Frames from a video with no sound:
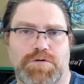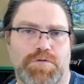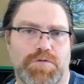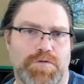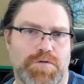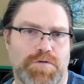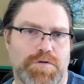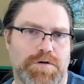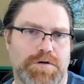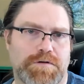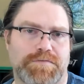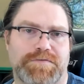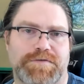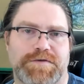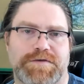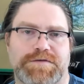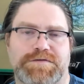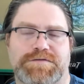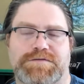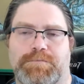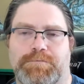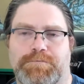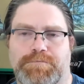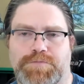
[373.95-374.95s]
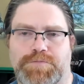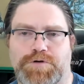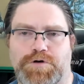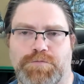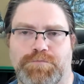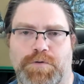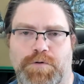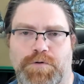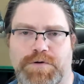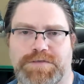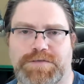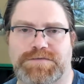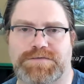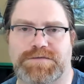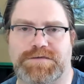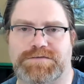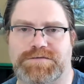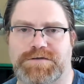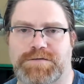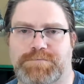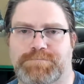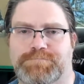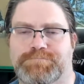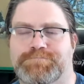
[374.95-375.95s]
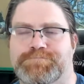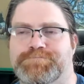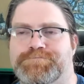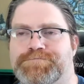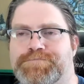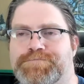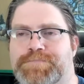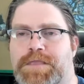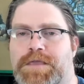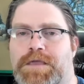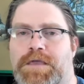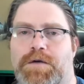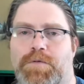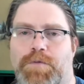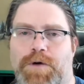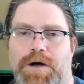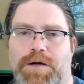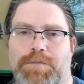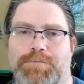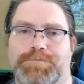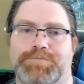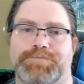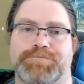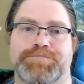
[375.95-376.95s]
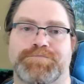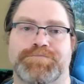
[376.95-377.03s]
or this new point system? Well,